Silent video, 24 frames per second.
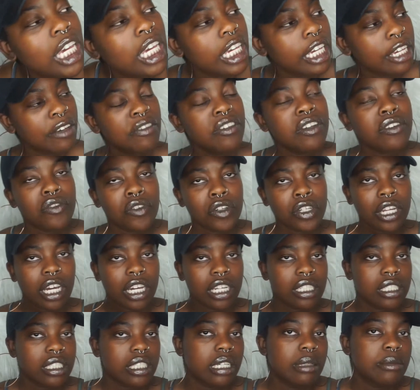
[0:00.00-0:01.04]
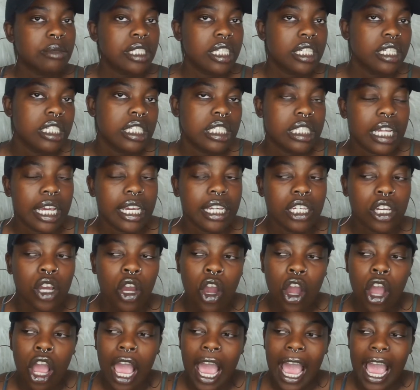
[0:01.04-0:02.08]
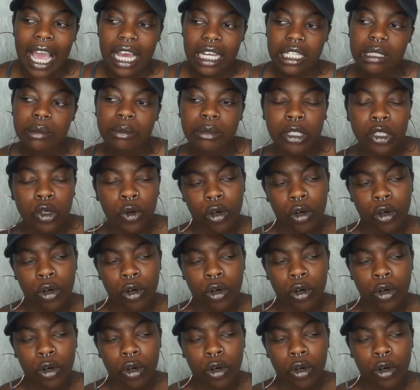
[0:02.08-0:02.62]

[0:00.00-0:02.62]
Even if you're not in the same city state as me,